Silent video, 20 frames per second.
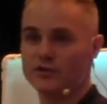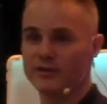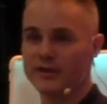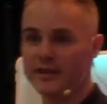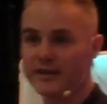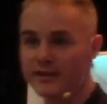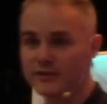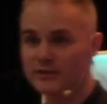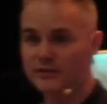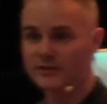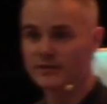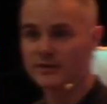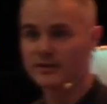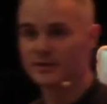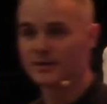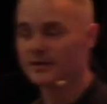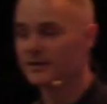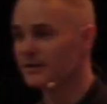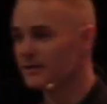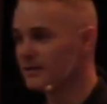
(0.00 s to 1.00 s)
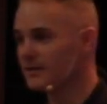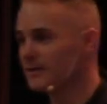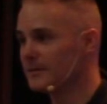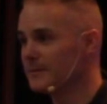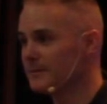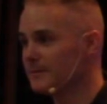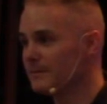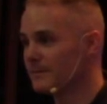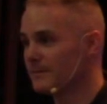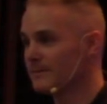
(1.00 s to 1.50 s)
this,
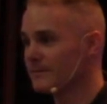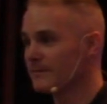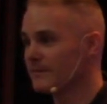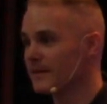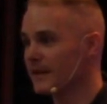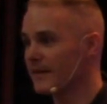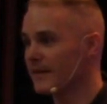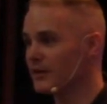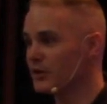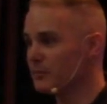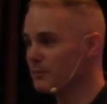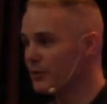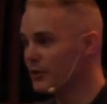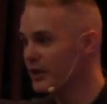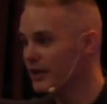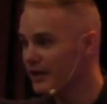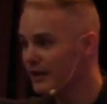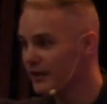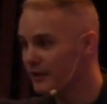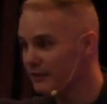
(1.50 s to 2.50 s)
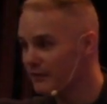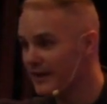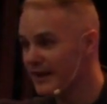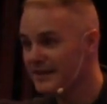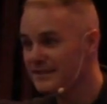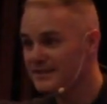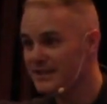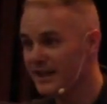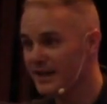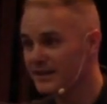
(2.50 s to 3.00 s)
and then you put it in their
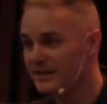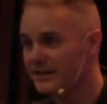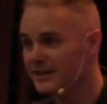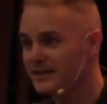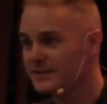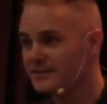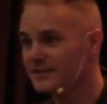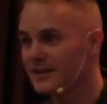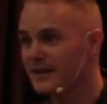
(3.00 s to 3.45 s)
face like this,